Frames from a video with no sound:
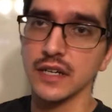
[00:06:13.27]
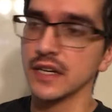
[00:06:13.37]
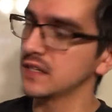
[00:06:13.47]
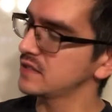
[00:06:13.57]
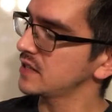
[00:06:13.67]

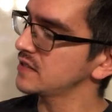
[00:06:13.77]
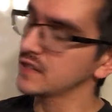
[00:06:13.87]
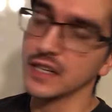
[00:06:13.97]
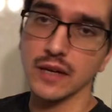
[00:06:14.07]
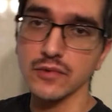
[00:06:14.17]
it says it
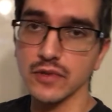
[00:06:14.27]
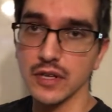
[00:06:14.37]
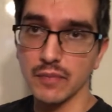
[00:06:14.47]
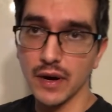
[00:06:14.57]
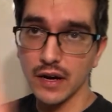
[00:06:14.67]
comes with the
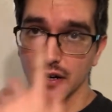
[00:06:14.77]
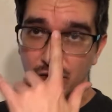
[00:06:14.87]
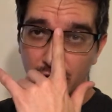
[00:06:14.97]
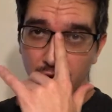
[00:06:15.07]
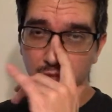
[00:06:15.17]

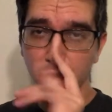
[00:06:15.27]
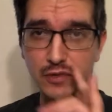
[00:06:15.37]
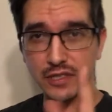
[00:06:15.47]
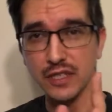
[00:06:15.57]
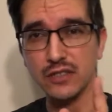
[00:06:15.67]
Apocrypha, but
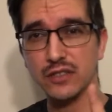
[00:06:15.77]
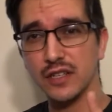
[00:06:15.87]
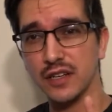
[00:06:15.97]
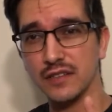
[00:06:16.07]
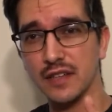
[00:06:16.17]
what's
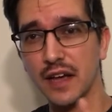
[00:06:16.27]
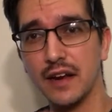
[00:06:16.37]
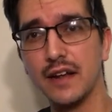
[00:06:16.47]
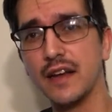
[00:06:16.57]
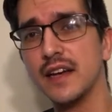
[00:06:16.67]
interesting is that
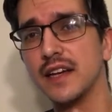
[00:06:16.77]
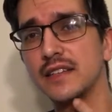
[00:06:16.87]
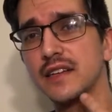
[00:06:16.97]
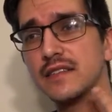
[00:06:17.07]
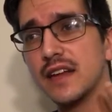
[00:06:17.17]
it
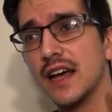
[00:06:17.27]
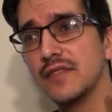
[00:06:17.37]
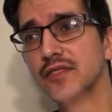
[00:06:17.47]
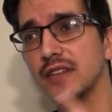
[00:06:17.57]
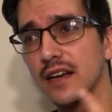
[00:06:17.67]
doesn't have
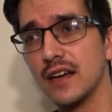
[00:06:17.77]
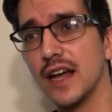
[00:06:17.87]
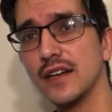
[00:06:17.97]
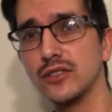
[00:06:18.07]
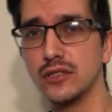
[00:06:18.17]
Second
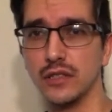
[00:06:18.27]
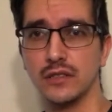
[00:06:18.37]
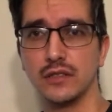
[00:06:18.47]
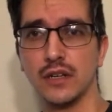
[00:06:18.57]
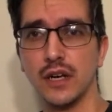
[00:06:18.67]

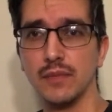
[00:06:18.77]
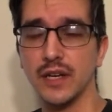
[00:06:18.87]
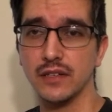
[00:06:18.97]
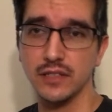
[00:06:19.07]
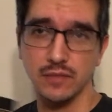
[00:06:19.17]
Esdras,
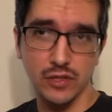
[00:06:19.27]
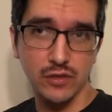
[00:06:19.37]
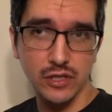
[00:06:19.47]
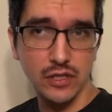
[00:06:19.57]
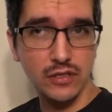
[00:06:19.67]
because
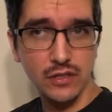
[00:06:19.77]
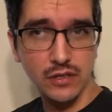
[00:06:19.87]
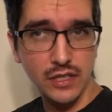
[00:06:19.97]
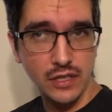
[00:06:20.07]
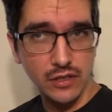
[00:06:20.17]
Septuagint is
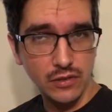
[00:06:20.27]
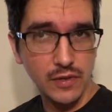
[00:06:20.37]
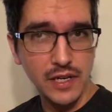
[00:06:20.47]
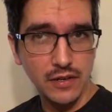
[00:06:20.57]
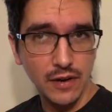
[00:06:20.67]
only in
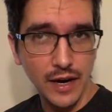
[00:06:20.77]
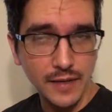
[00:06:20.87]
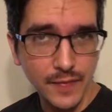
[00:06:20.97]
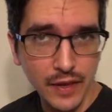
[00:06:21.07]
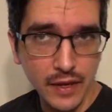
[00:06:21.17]
Greek, right?
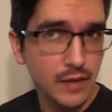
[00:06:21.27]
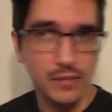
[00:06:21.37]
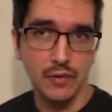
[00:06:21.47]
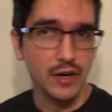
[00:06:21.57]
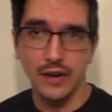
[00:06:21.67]
But
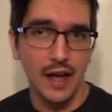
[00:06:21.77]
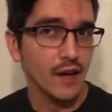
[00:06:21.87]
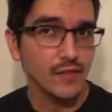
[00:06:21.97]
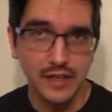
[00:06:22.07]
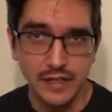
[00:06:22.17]
we don't
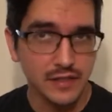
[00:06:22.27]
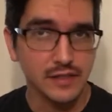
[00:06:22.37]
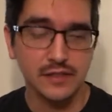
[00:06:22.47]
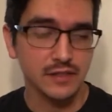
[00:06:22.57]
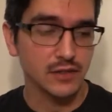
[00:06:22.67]
have any
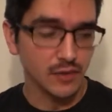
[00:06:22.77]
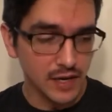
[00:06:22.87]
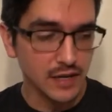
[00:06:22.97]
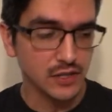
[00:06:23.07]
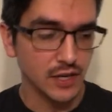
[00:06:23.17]

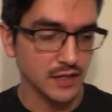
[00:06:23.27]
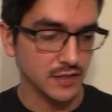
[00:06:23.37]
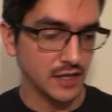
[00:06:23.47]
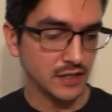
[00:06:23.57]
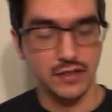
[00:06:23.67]
Greek
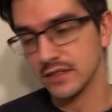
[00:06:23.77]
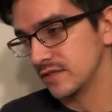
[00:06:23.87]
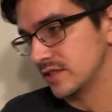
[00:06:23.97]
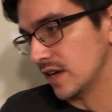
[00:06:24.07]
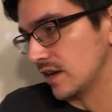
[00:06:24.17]
translations of
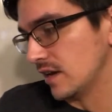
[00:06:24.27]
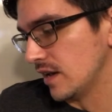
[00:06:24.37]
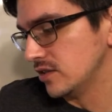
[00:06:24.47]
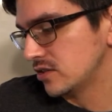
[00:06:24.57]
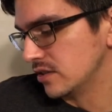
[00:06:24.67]
Second
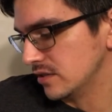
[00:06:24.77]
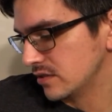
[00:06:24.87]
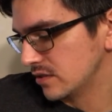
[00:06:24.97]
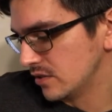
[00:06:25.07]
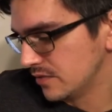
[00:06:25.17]
Esdras,
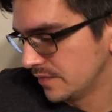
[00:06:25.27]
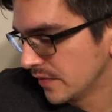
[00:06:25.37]
so